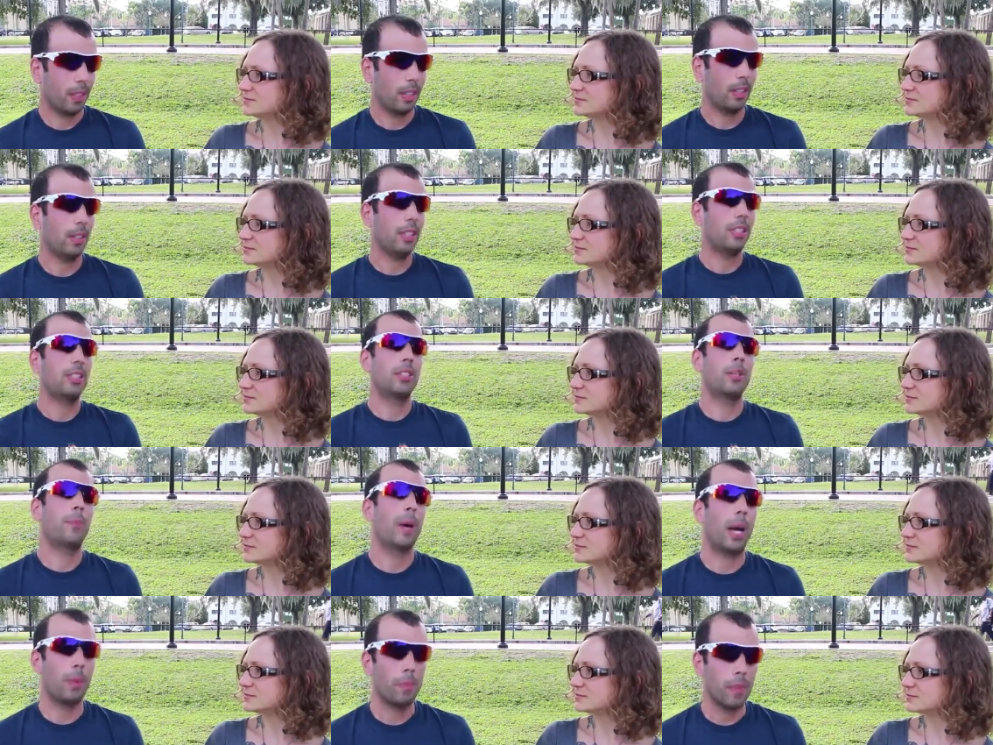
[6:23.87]
Speaker 1: this is
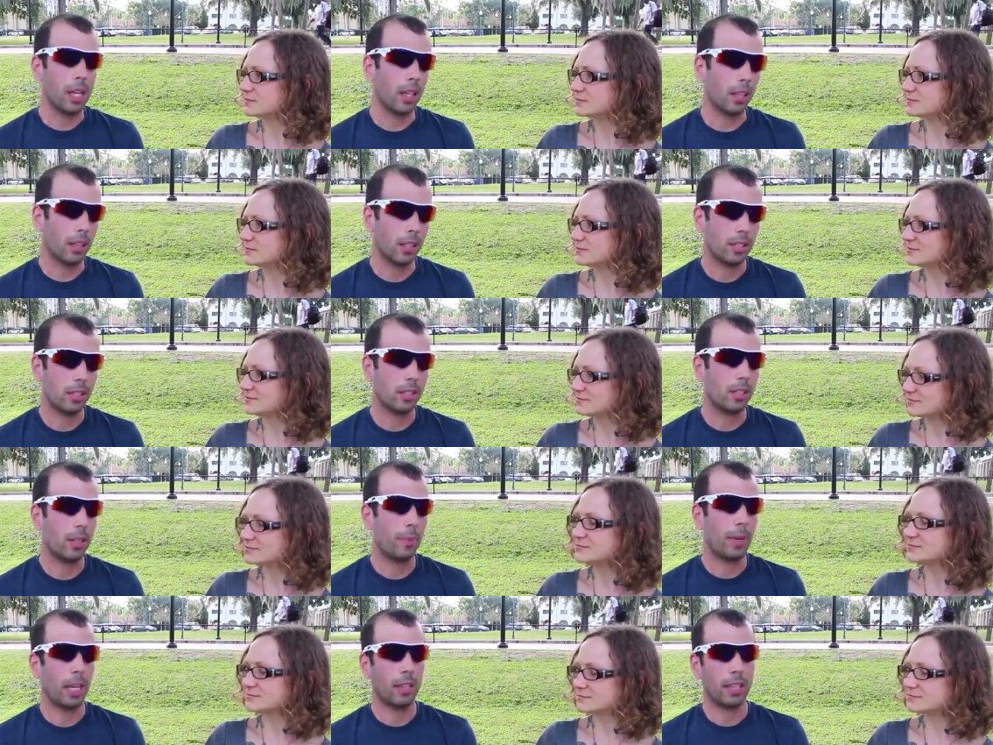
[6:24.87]
about me. This isn't
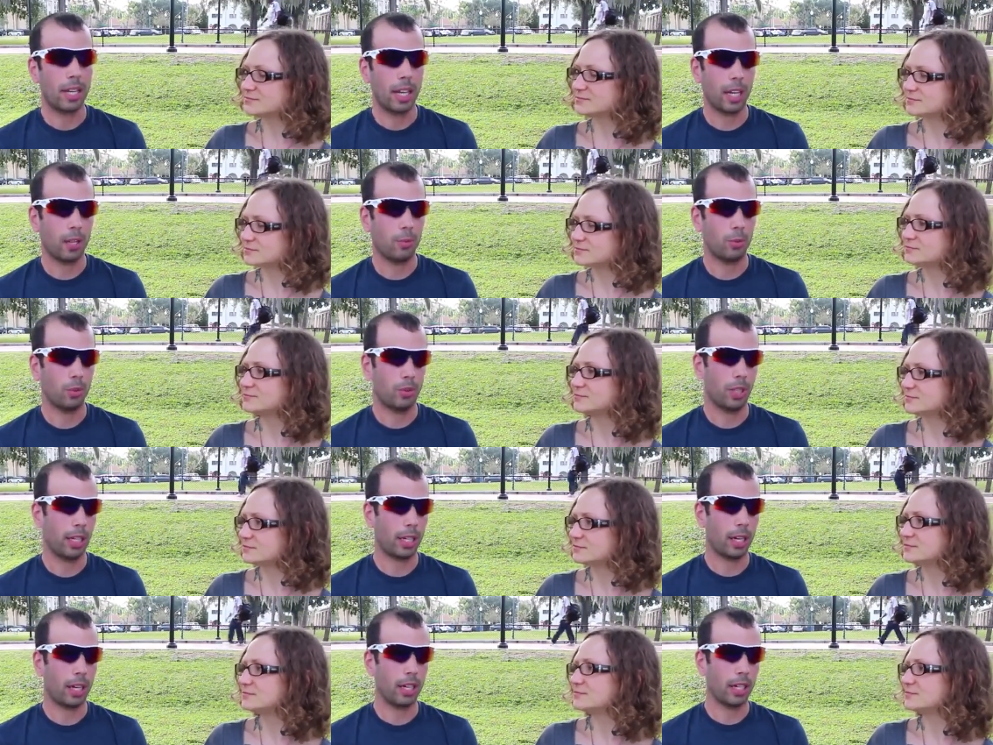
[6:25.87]
mm-hmm. about the animals.
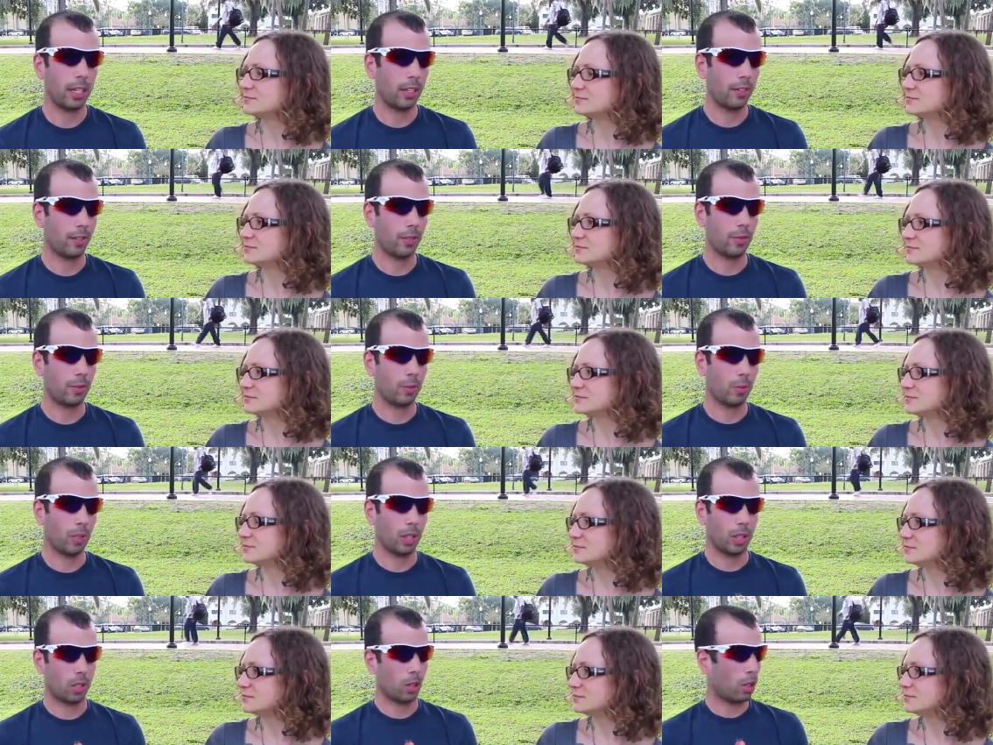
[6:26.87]
Like I didn't
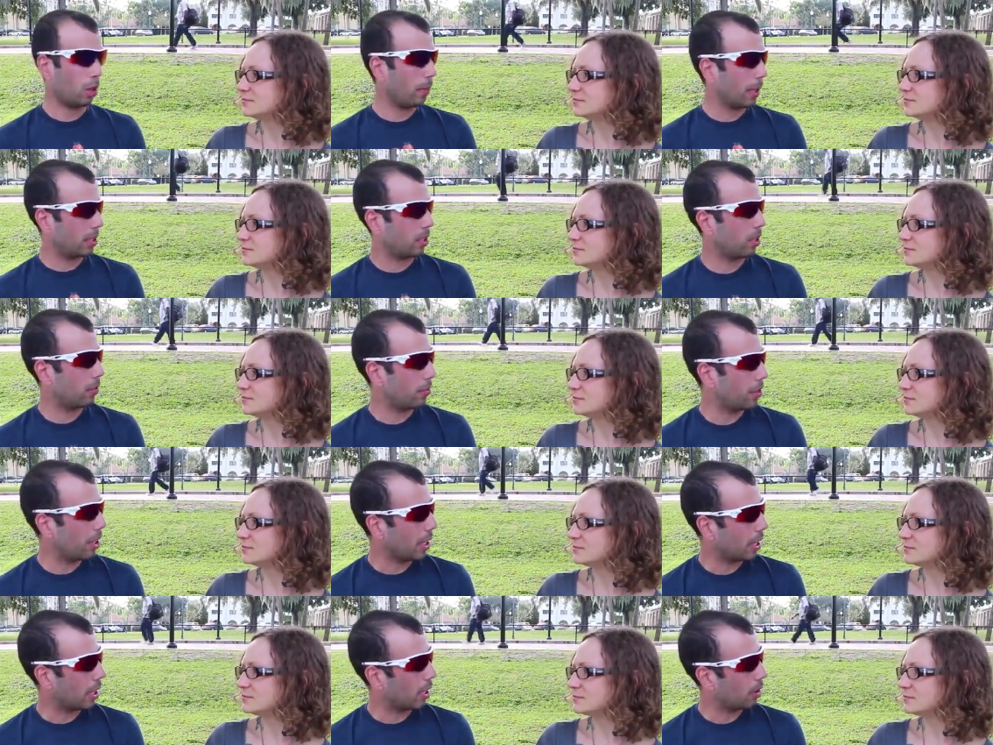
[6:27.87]
even want to call myself
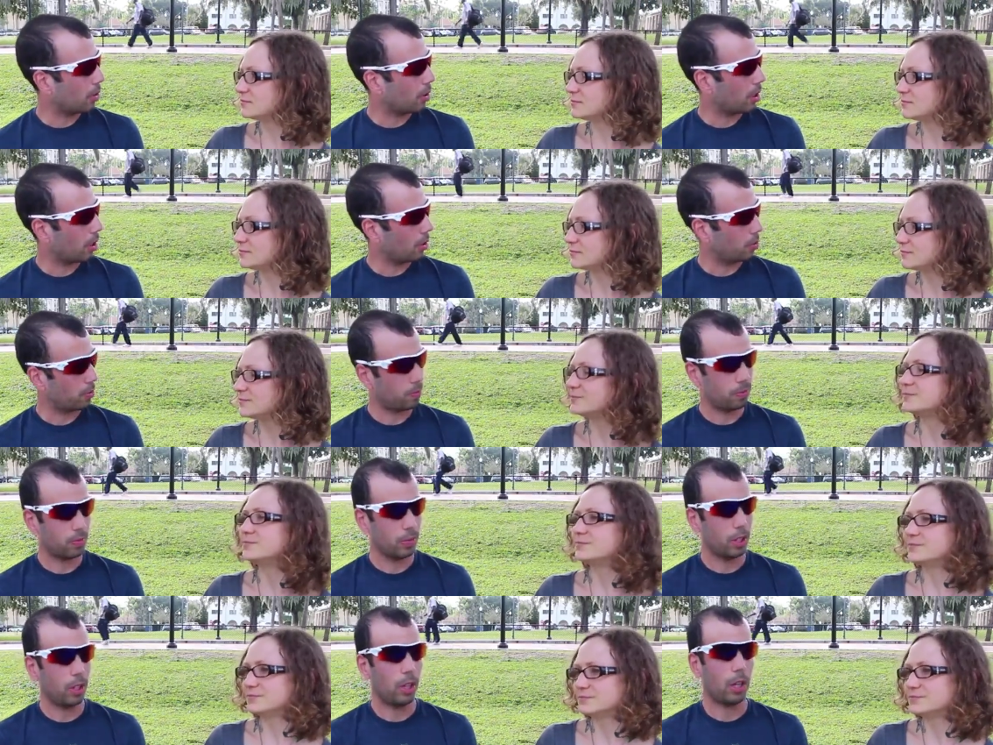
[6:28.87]
vegan. I, I mm
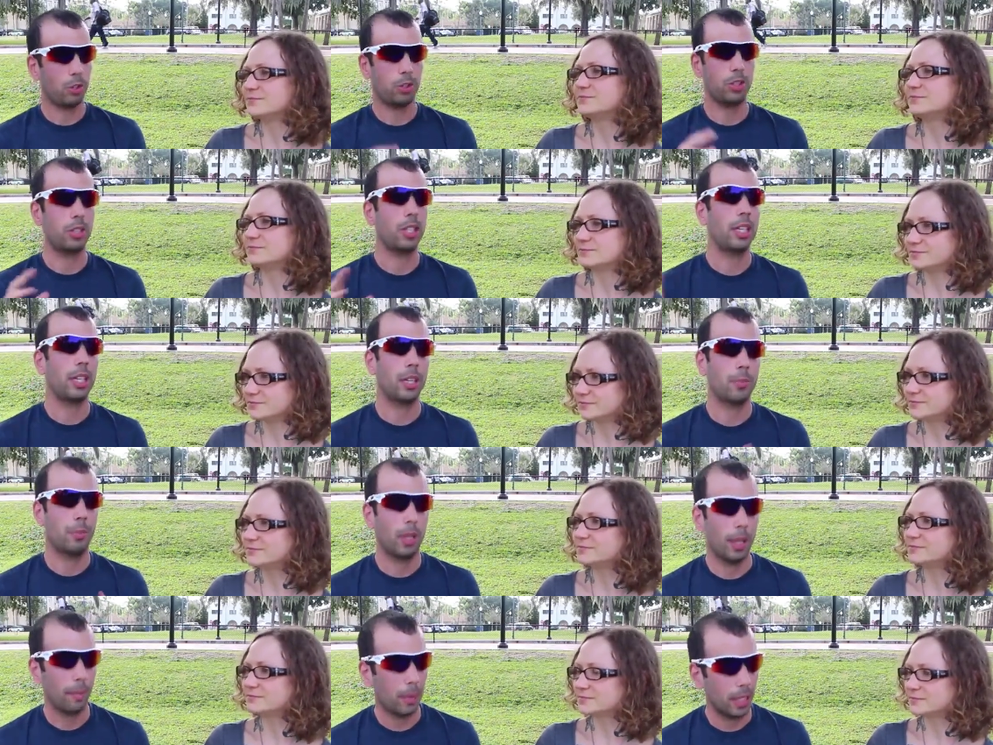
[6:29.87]
-hmm. you know, I was just eating
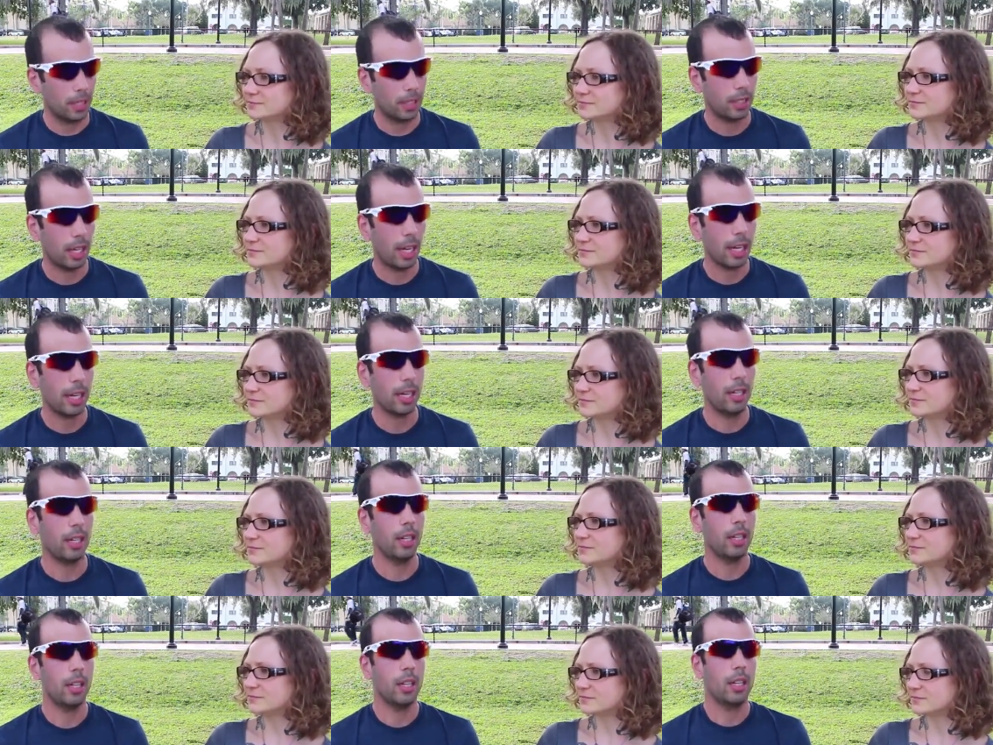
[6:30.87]
a plant-based
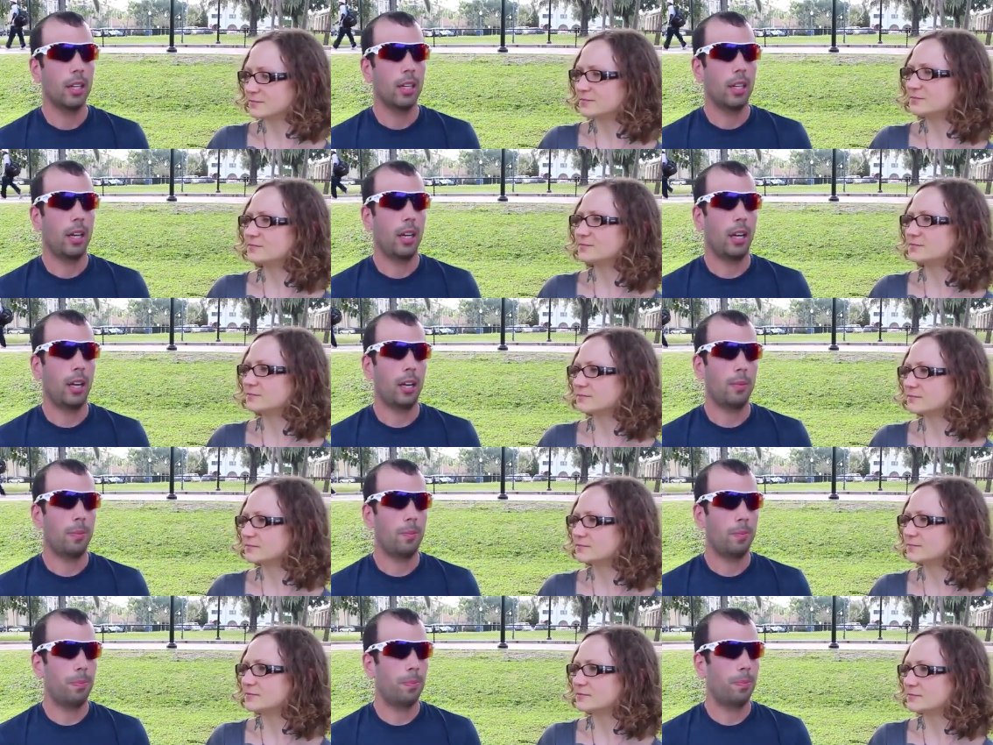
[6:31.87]
diet.
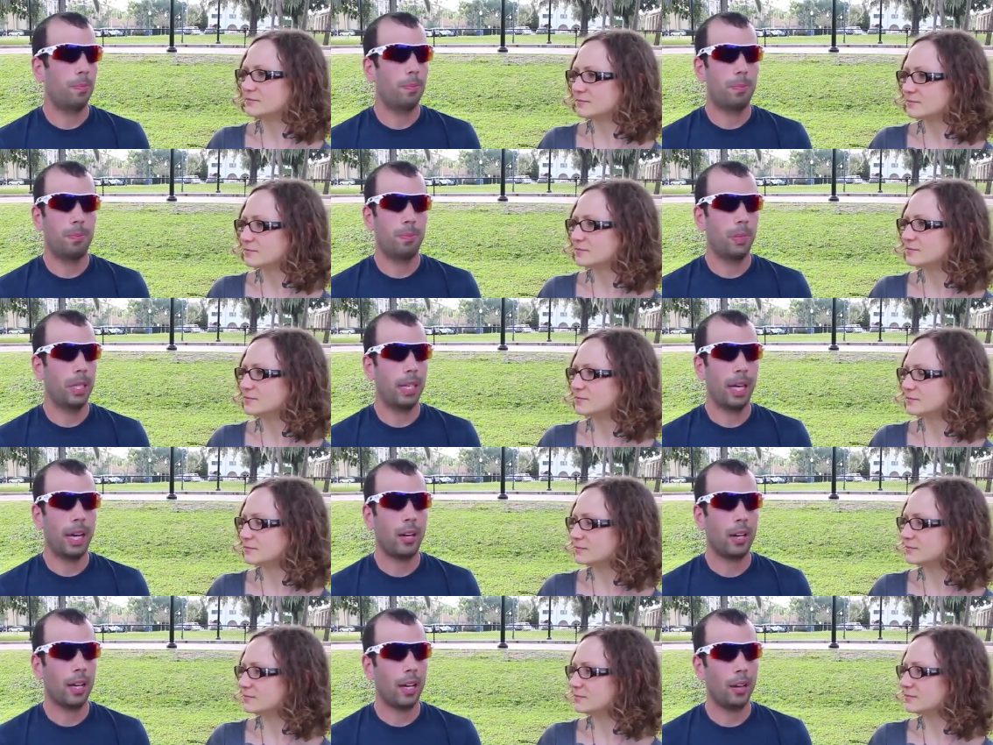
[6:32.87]
Um, but
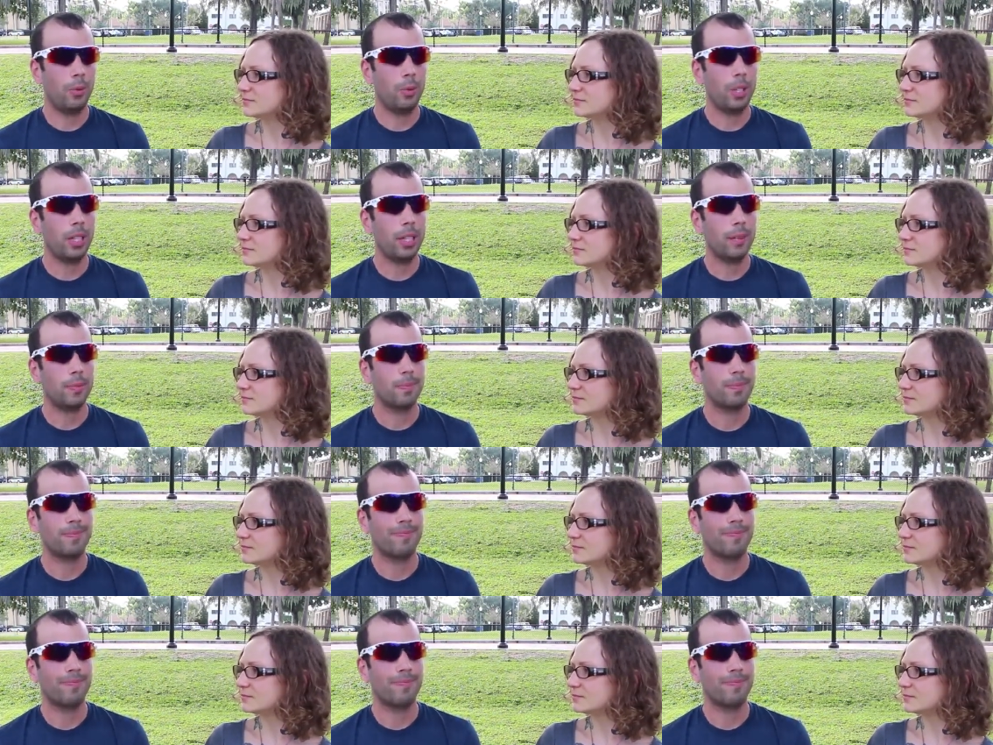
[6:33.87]
now I, I, really,